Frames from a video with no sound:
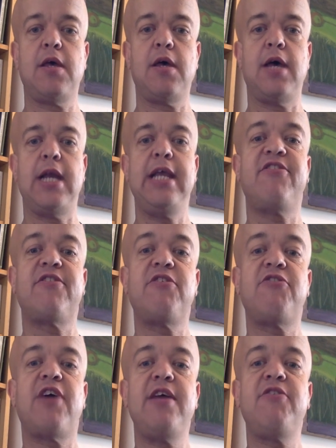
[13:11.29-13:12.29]
at least to
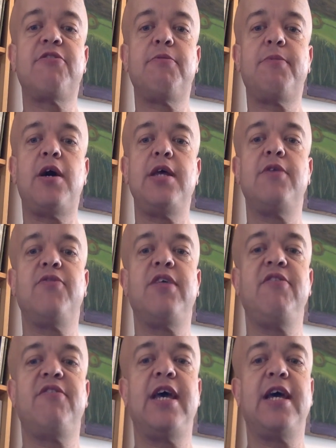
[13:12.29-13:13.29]
change the mind of
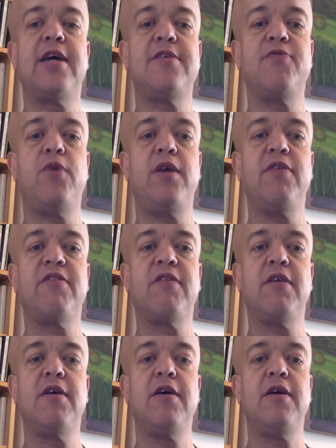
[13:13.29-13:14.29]
these negative ones.
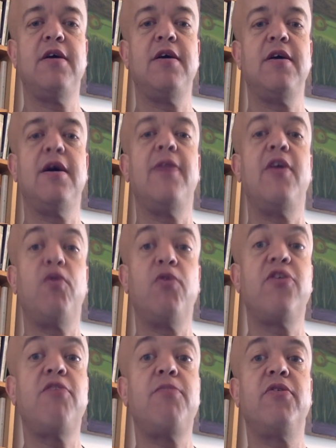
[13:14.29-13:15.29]
And there are
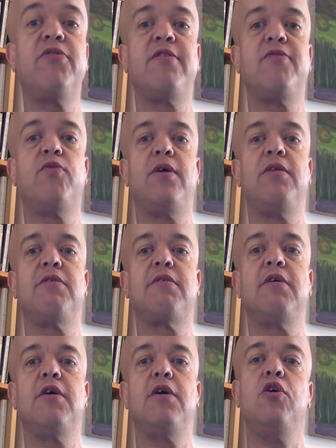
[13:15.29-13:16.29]
also positive ones
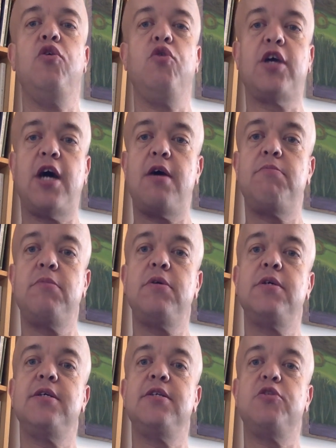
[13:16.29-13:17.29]
who come
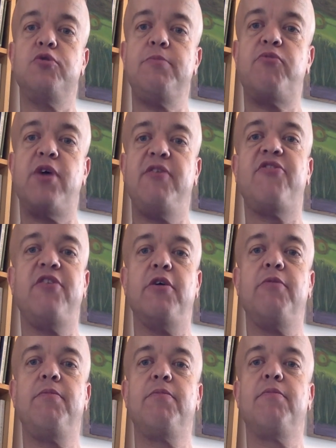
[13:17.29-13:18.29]
to embrace you.
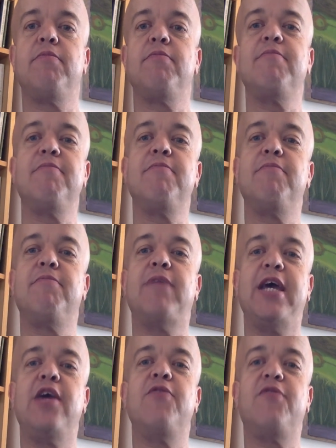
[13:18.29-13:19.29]

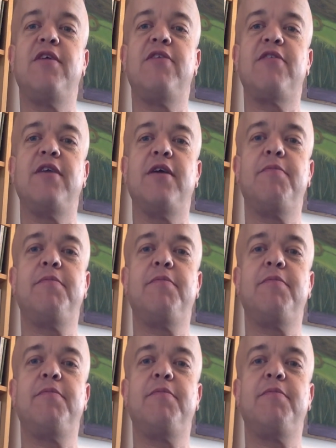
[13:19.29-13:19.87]
Thank you for listening.